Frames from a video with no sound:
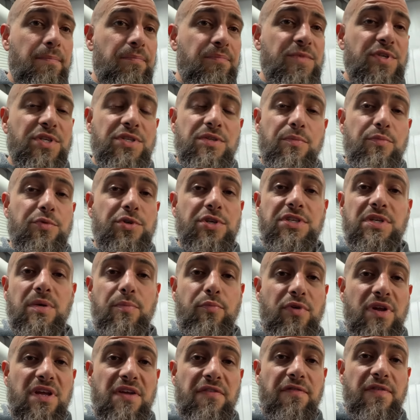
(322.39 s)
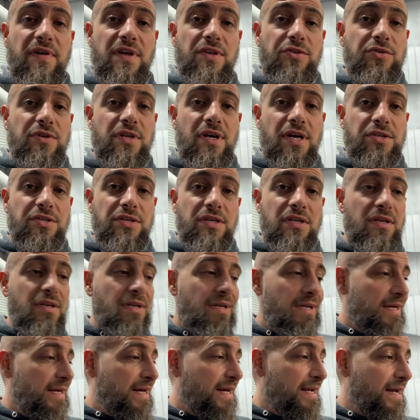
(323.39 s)
Just a brief introduction
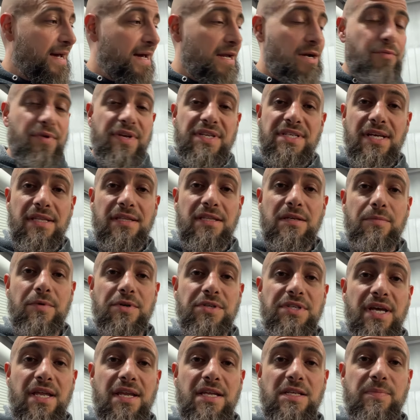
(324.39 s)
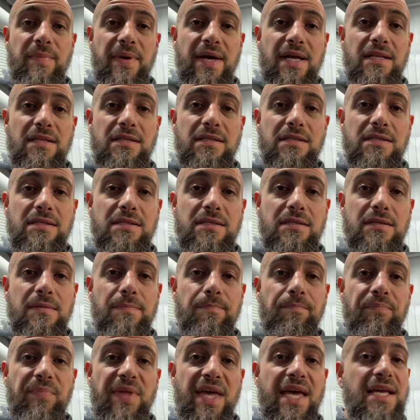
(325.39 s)
on how to reset the Mercedes-Benz
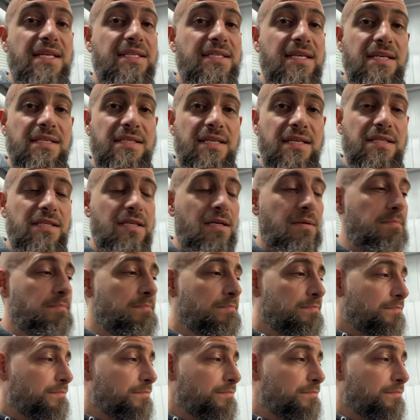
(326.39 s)
AC system.